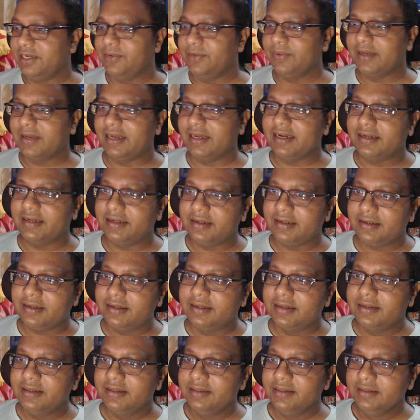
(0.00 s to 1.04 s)
character.
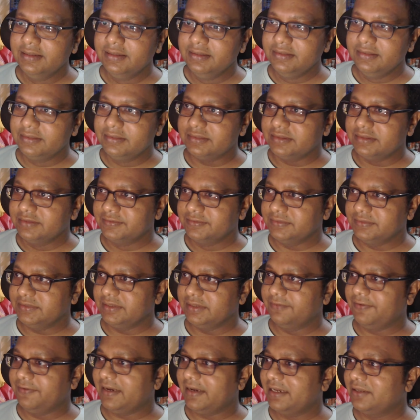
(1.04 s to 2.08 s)

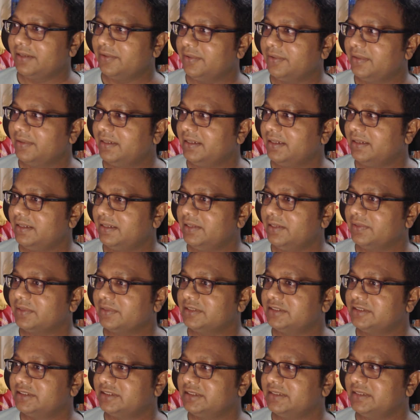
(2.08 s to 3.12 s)
If I go here, you
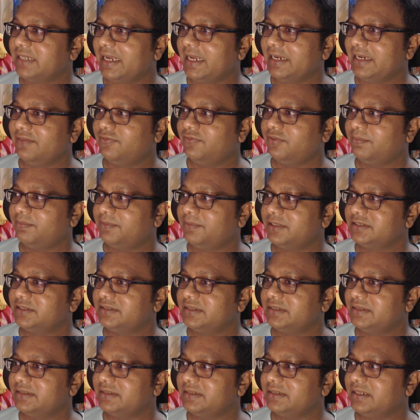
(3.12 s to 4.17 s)
can see
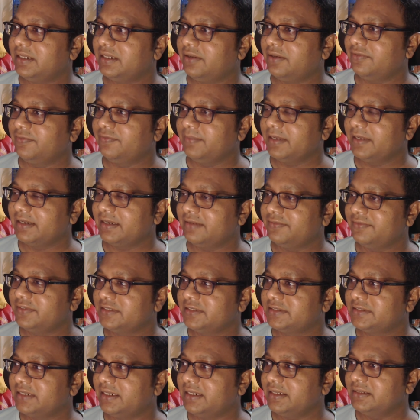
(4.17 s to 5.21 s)
94% of my
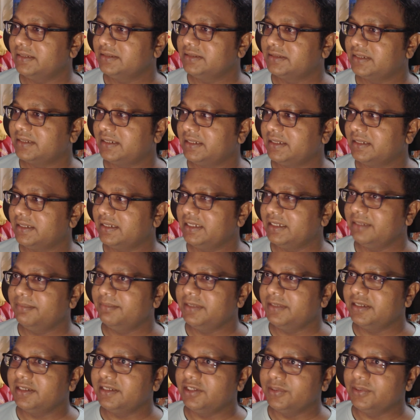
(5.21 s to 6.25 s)
graphics card is currently
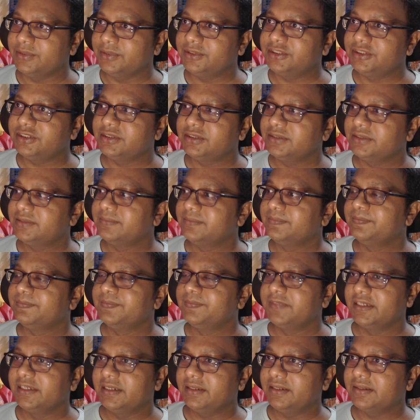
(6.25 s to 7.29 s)
being used.
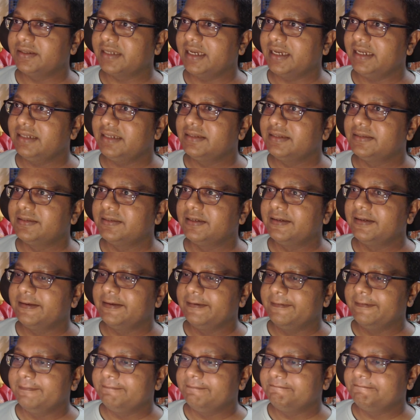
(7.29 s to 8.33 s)
Okay,
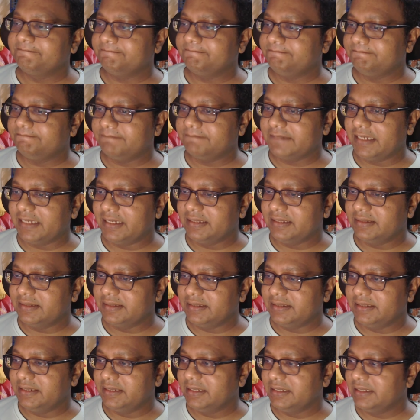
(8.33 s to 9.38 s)
and
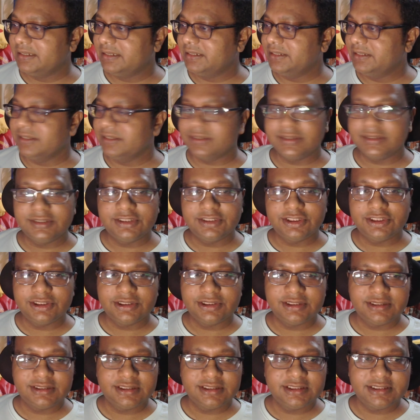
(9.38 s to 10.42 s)
here you could
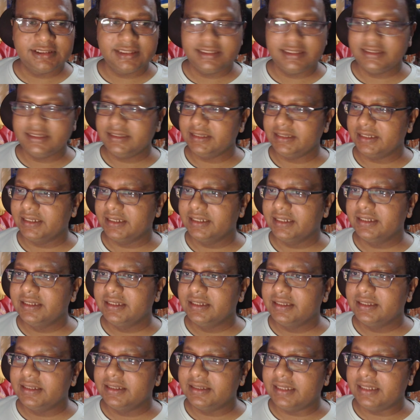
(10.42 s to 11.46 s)
see
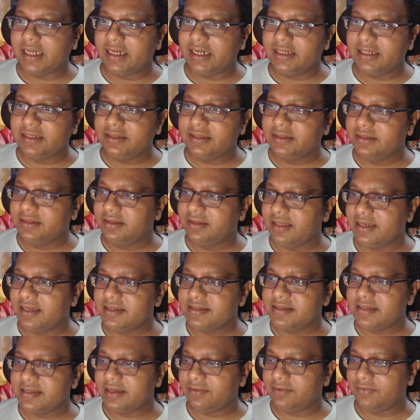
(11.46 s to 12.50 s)
that
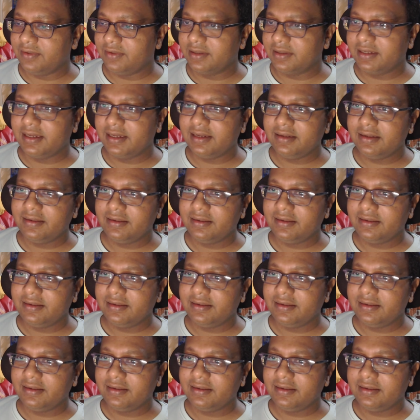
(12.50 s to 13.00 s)
things are working.